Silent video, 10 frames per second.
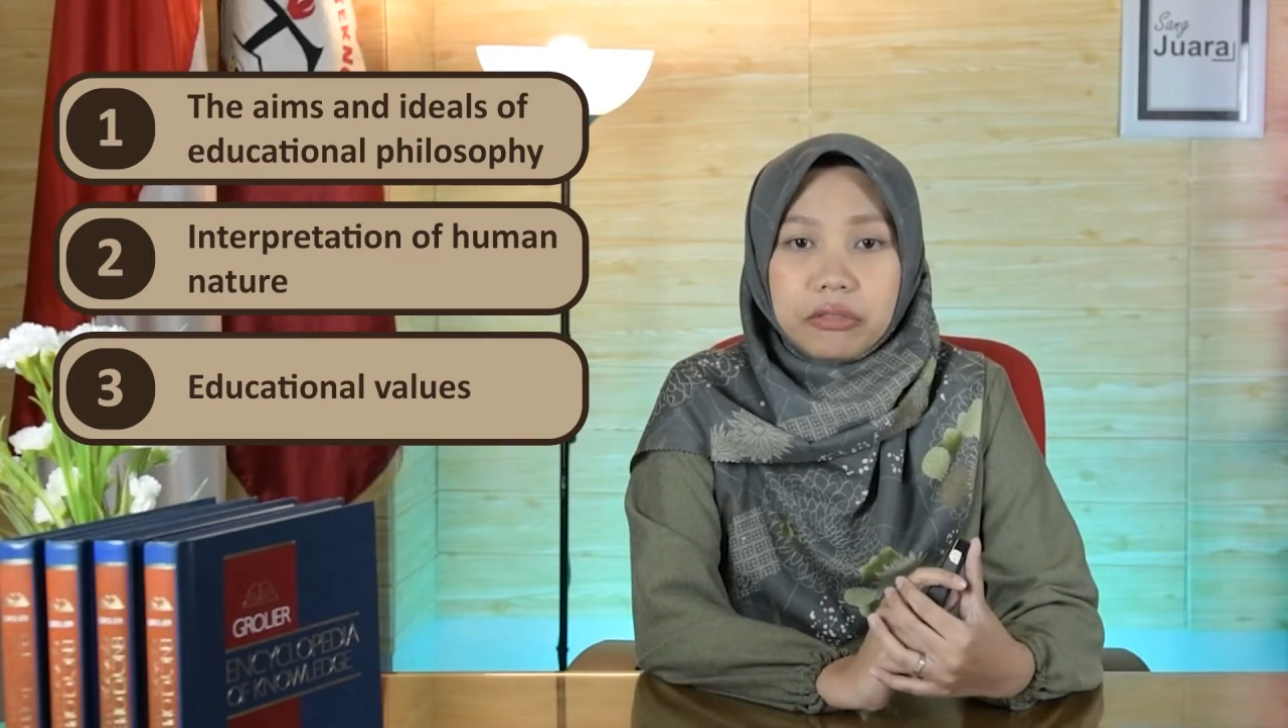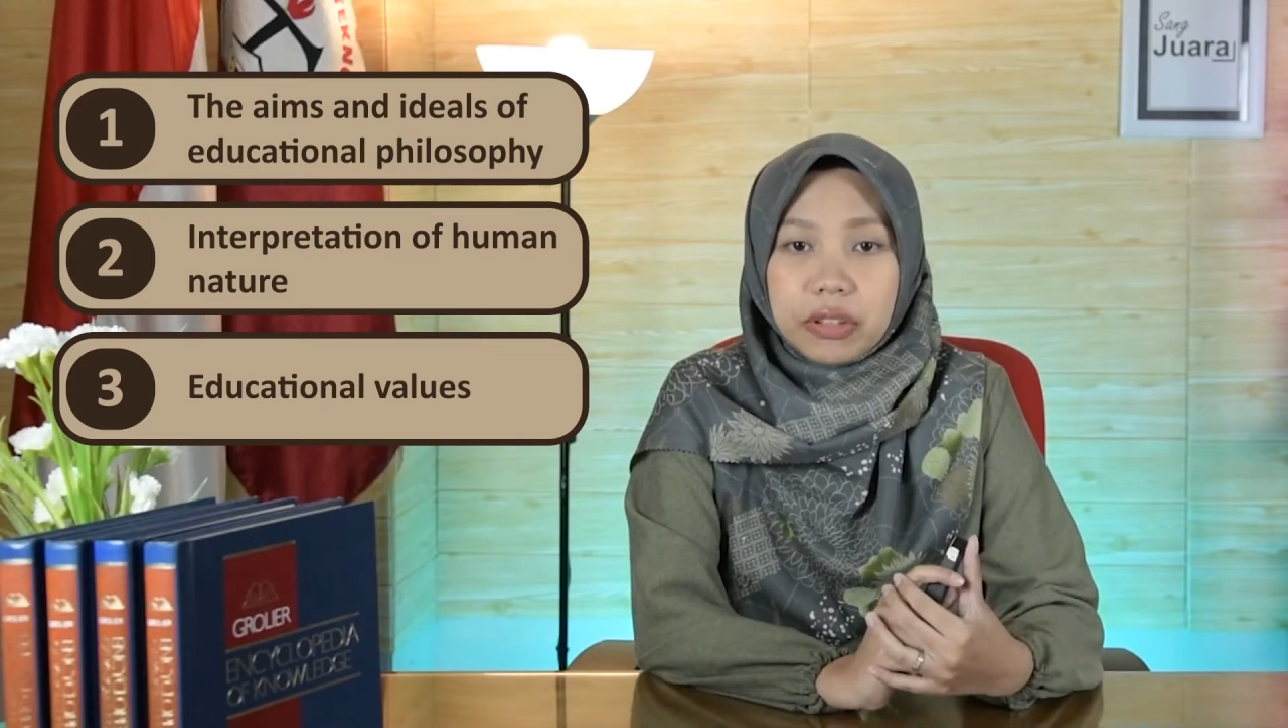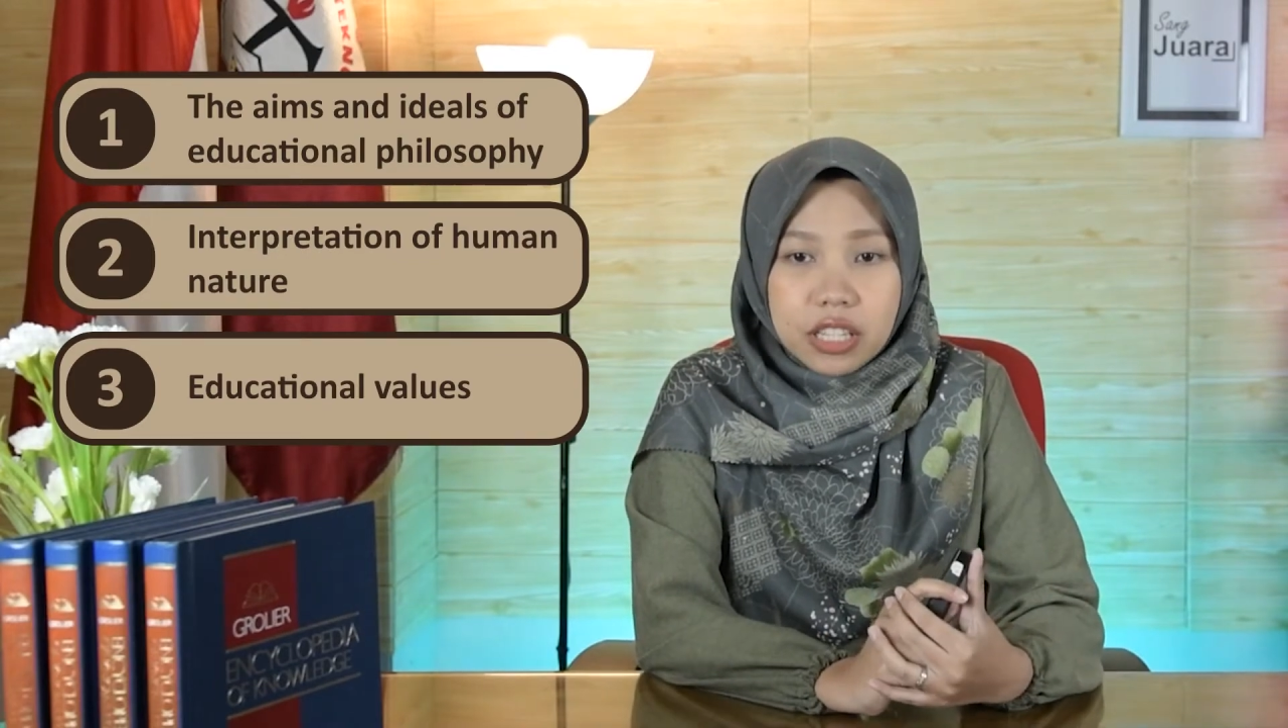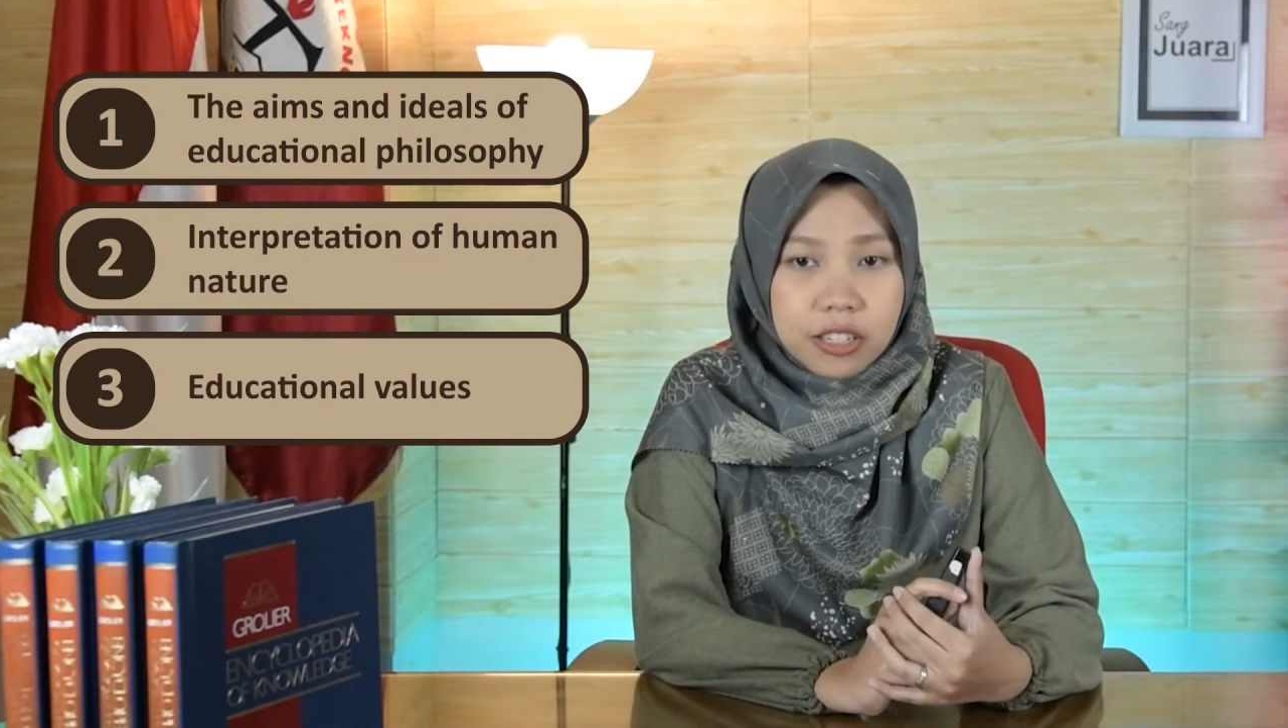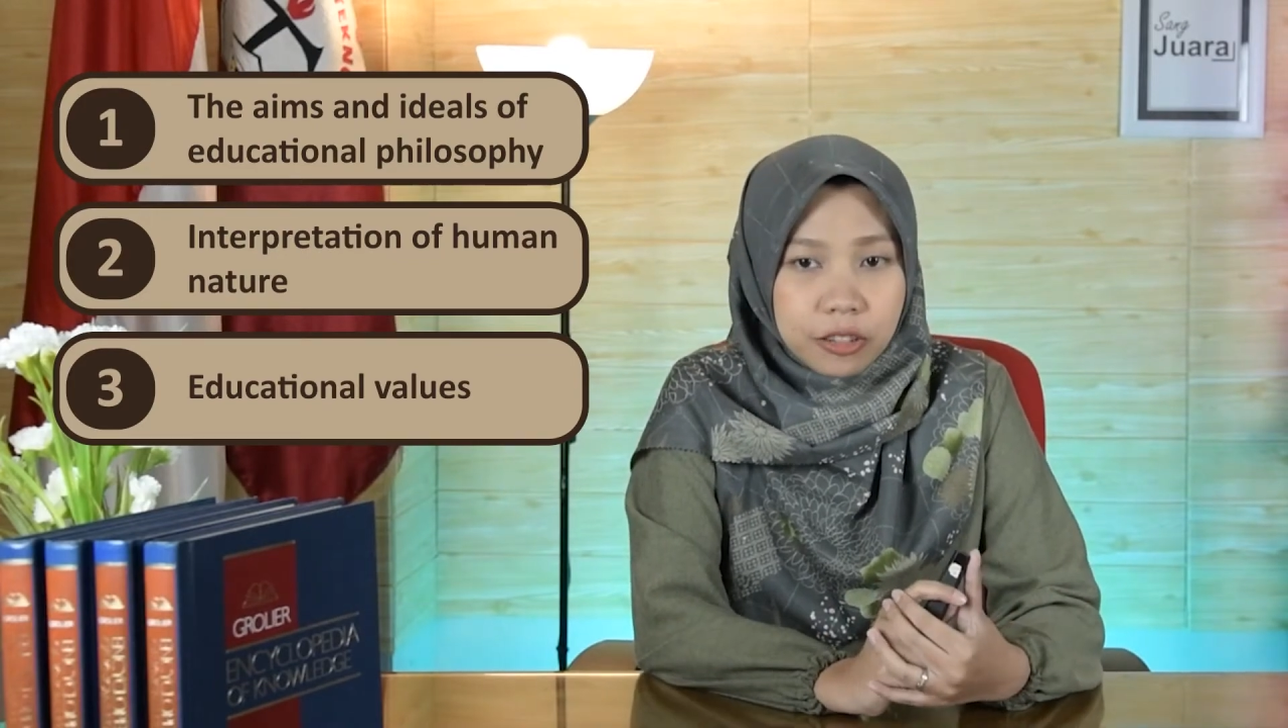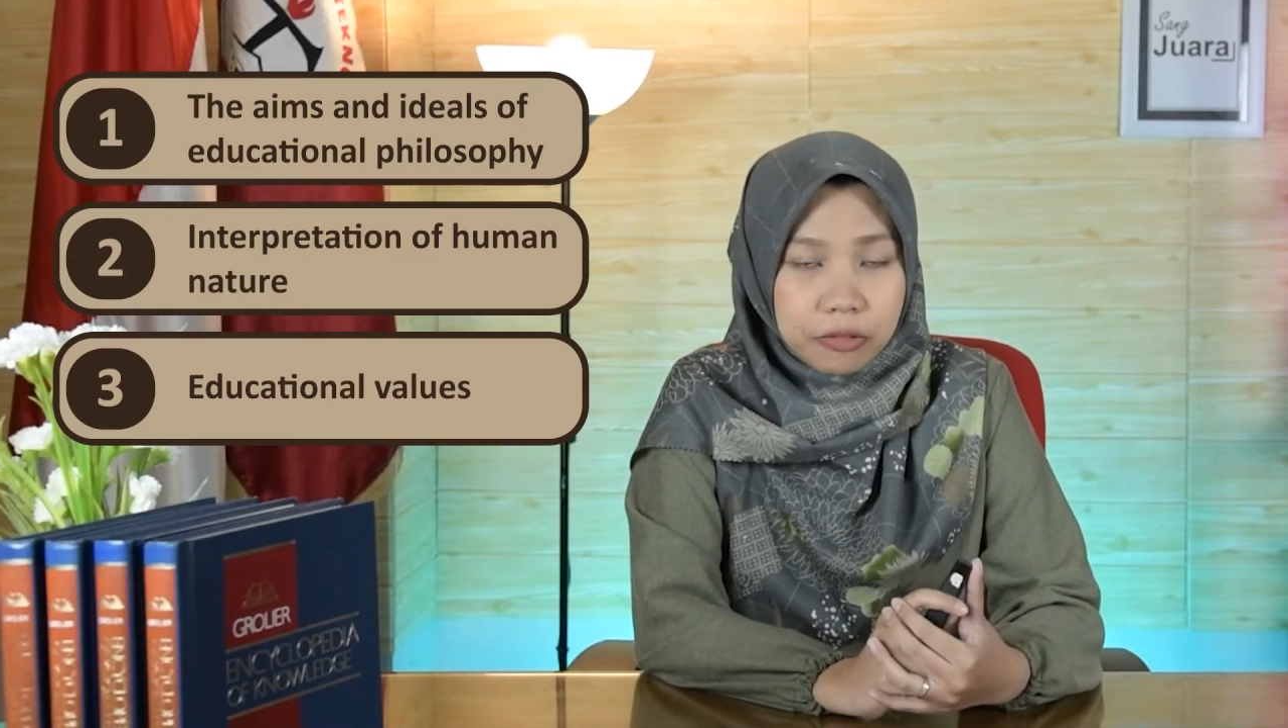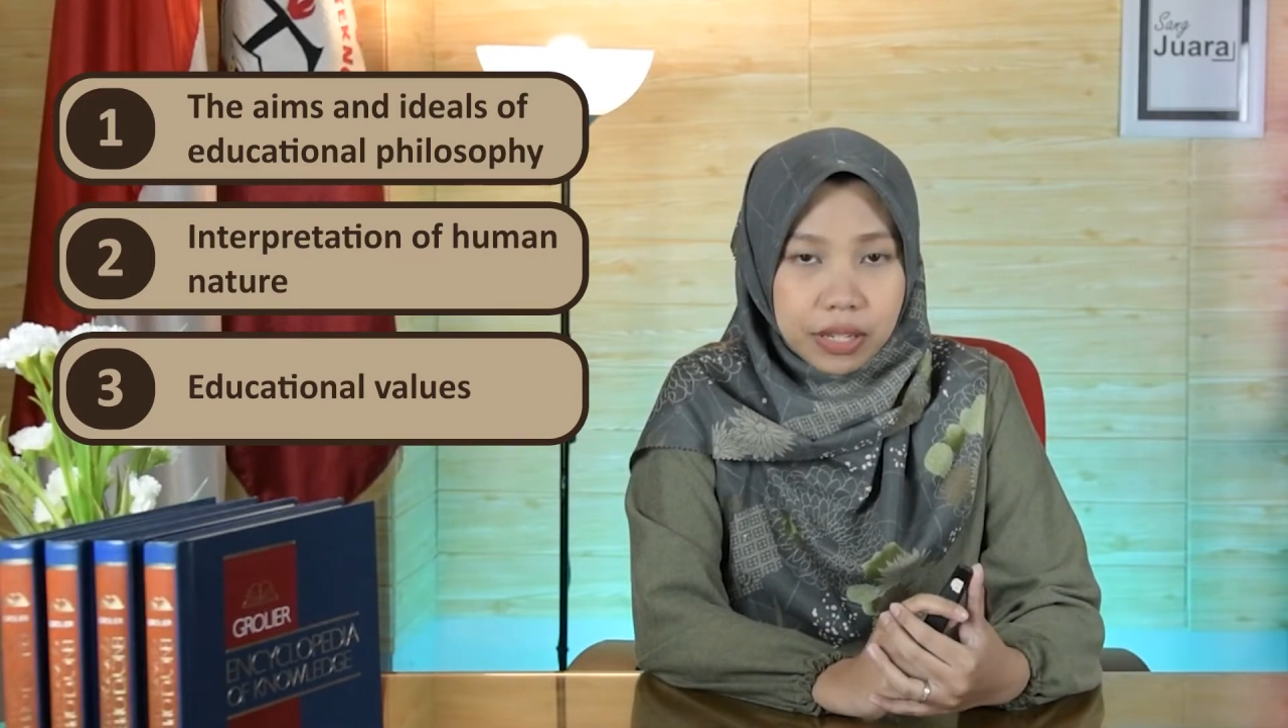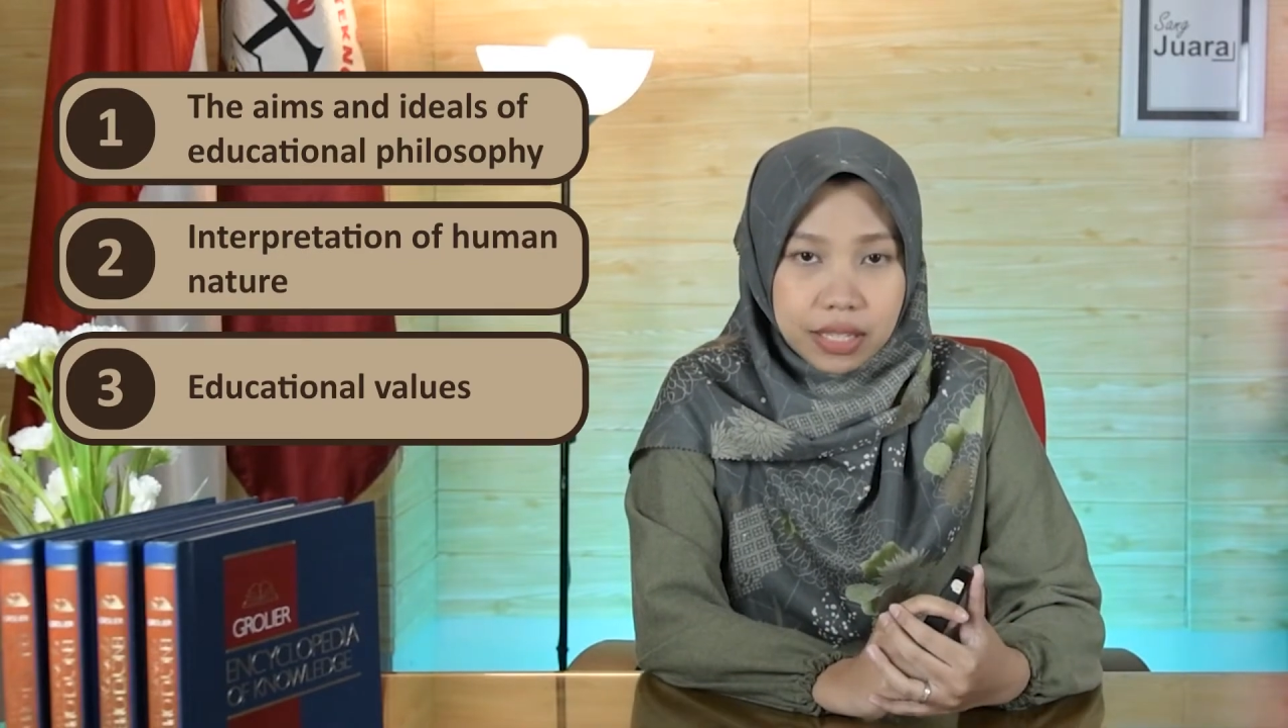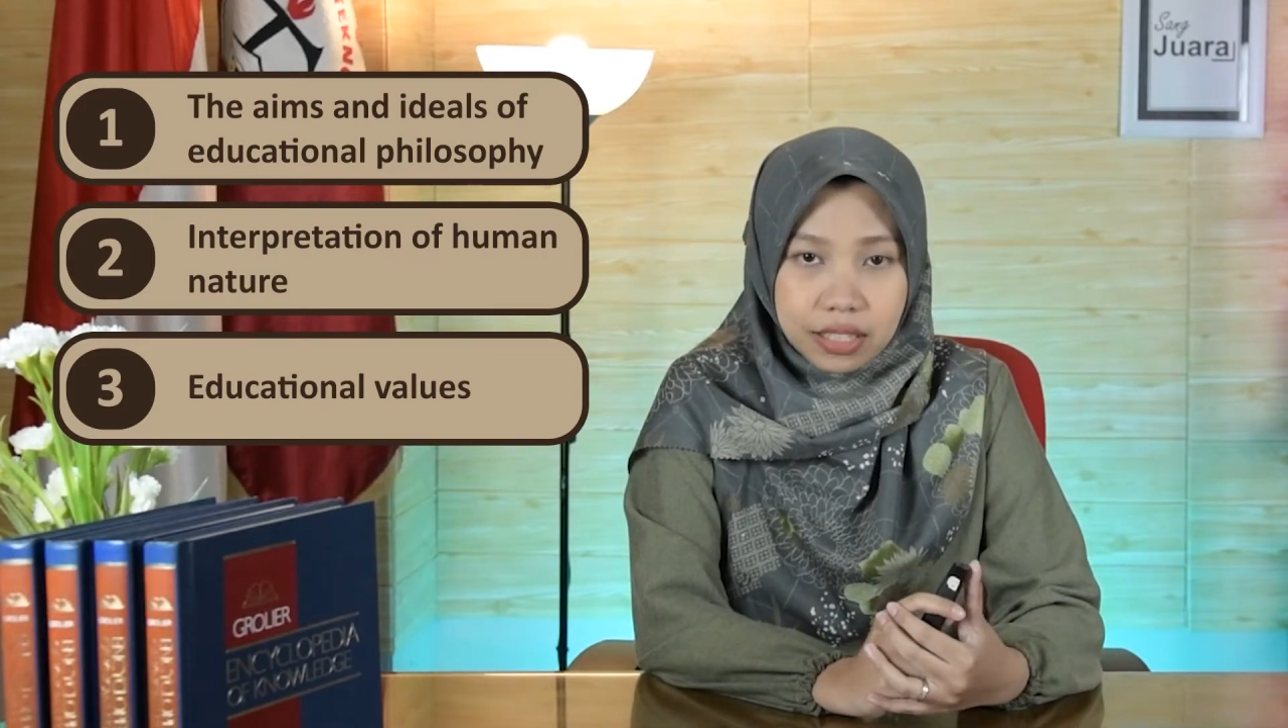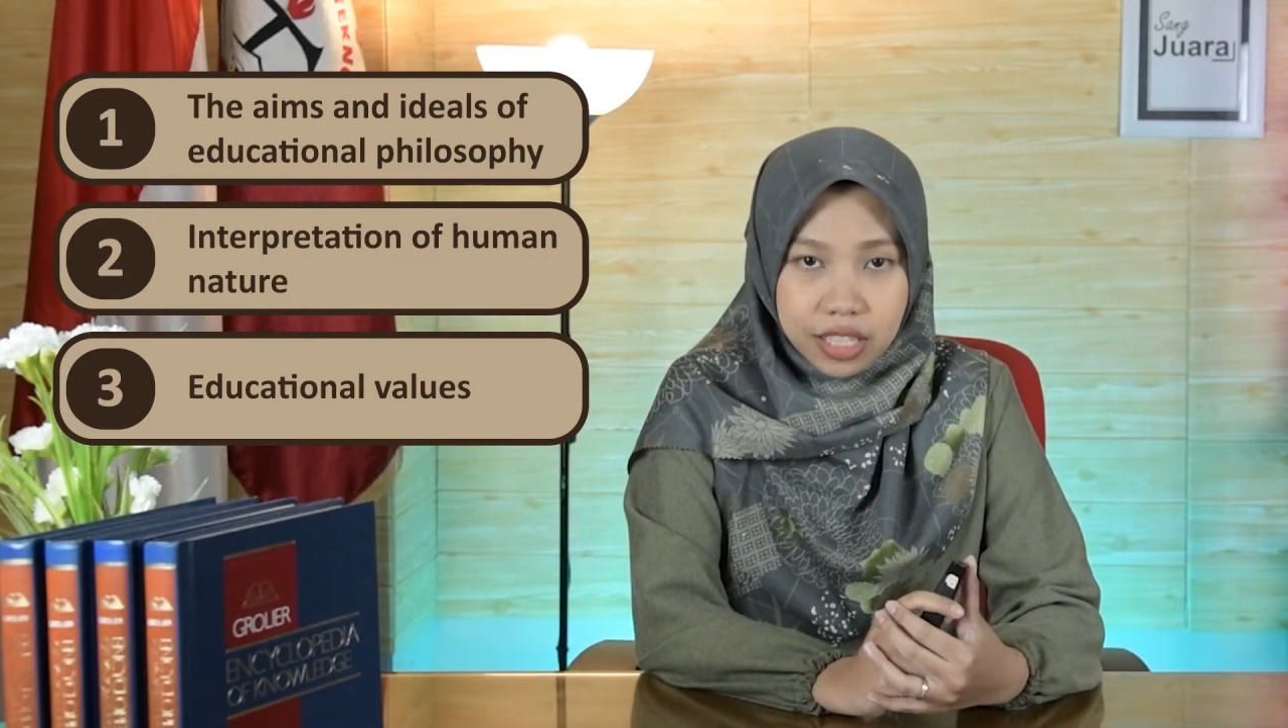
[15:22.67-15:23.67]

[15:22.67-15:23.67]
philosophical